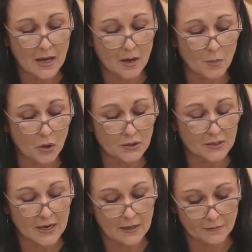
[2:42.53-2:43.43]
a
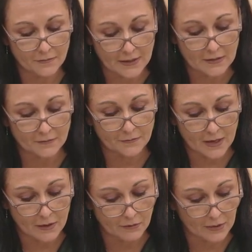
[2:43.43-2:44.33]
modern and effective
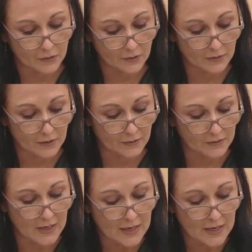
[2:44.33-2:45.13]
fire and rescue service.